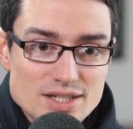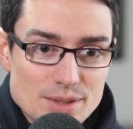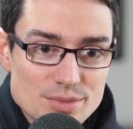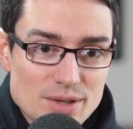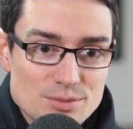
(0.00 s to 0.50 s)

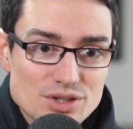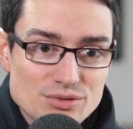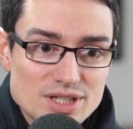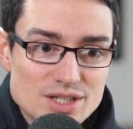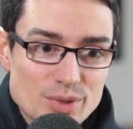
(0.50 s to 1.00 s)
sometimes
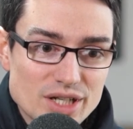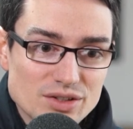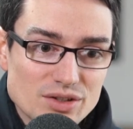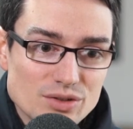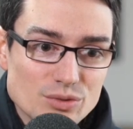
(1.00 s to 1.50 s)
3, depending
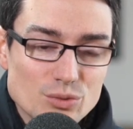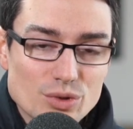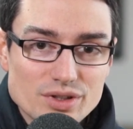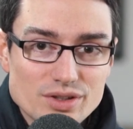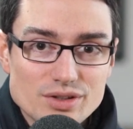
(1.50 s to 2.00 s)
on
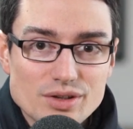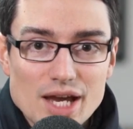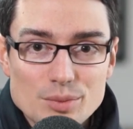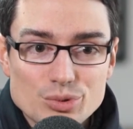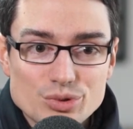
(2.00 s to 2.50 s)
what the
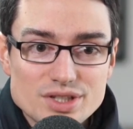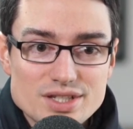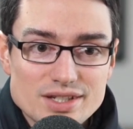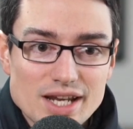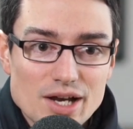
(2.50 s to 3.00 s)
output
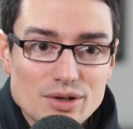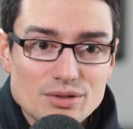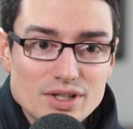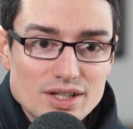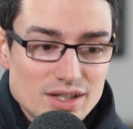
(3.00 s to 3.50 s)
is and how,
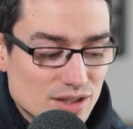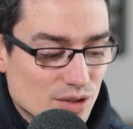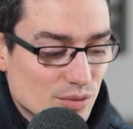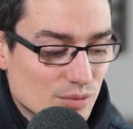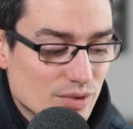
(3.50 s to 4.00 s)

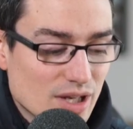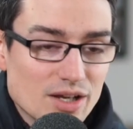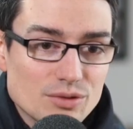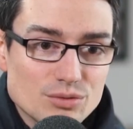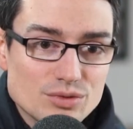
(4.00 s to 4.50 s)

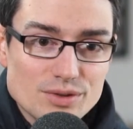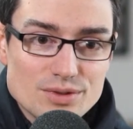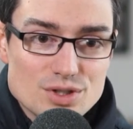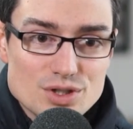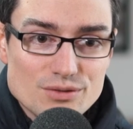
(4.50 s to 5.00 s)
if
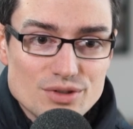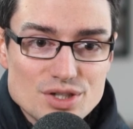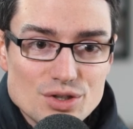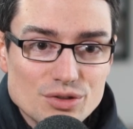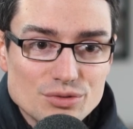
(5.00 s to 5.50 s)
it's just for
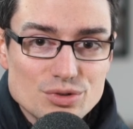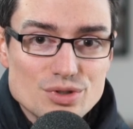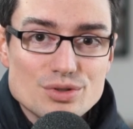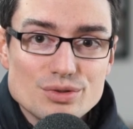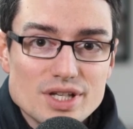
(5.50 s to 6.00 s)
internal
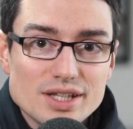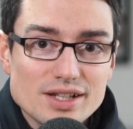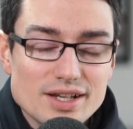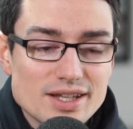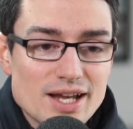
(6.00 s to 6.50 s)
use or something
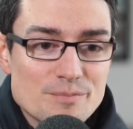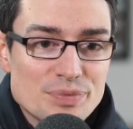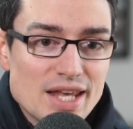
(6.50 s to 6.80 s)
like that.